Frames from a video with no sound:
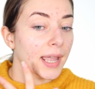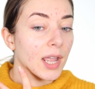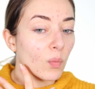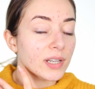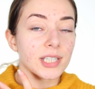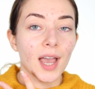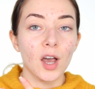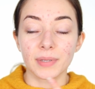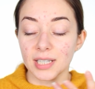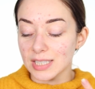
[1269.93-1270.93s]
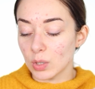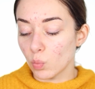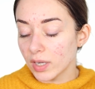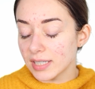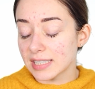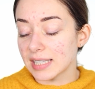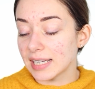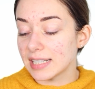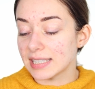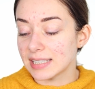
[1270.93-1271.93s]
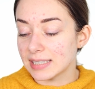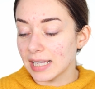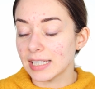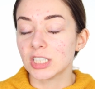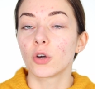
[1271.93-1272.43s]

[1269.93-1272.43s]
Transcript: It went down because it was in a state